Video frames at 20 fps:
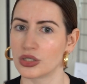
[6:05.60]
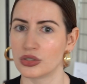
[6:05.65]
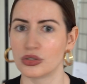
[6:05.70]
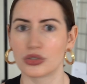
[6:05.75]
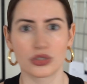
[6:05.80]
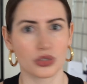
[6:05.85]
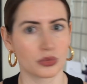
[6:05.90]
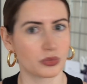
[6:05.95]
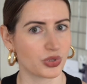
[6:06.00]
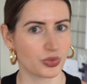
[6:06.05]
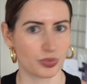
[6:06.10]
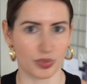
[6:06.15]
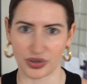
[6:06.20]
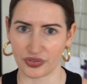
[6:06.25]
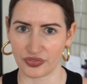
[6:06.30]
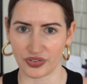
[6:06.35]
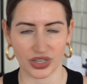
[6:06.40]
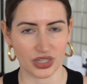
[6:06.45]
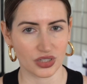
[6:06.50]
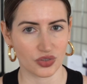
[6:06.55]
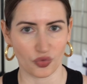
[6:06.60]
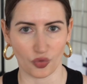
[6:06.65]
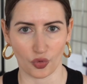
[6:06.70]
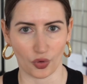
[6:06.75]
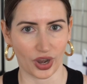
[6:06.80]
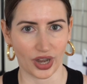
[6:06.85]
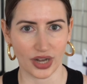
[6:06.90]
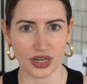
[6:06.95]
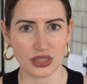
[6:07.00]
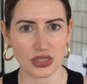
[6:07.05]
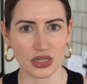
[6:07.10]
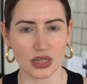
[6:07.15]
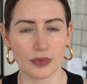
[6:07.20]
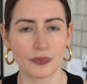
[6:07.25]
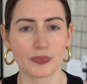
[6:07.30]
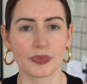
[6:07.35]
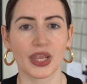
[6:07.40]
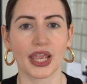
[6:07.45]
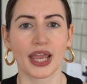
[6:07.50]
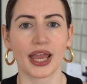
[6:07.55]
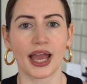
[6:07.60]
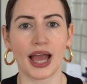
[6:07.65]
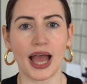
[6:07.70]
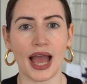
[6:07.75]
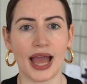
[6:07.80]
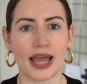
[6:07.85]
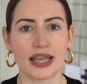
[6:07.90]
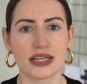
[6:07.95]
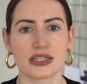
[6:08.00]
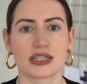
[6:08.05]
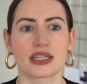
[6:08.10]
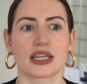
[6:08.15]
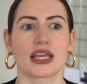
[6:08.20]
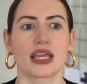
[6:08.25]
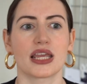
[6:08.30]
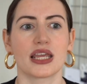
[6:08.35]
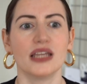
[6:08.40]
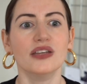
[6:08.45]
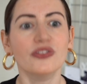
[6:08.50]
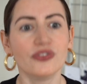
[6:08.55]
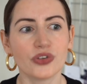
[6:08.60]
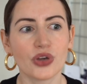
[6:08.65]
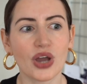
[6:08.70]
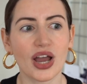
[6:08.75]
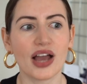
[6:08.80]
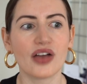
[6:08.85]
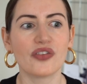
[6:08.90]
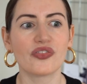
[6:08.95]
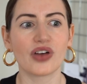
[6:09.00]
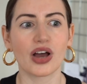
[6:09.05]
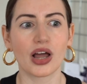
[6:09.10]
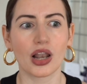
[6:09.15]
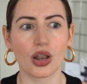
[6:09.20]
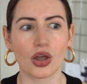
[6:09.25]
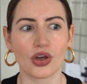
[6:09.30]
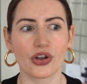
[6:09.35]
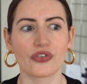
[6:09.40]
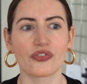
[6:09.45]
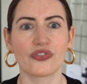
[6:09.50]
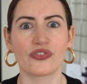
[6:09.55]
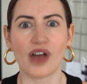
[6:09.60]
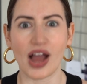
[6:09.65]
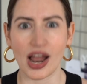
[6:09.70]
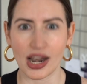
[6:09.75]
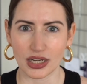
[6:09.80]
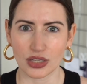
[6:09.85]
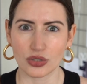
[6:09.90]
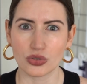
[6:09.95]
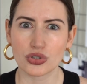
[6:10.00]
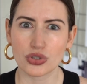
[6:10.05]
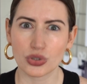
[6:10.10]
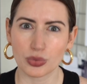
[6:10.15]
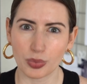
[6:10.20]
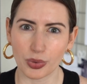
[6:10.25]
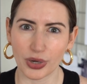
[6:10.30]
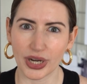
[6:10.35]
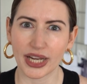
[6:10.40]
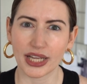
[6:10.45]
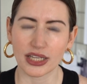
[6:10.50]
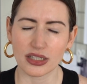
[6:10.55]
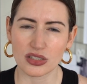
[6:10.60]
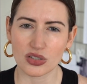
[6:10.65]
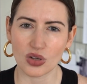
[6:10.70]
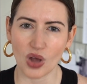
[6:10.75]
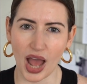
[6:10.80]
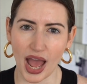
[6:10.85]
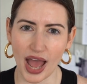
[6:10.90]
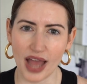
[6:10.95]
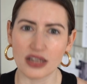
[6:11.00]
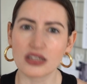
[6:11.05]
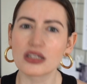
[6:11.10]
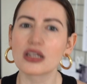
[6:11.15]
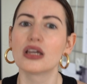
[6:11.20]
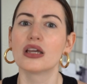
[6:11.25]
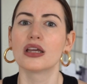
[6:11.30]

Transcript: YouTube is perfect for it. And if you have a lot of value to bring and to add,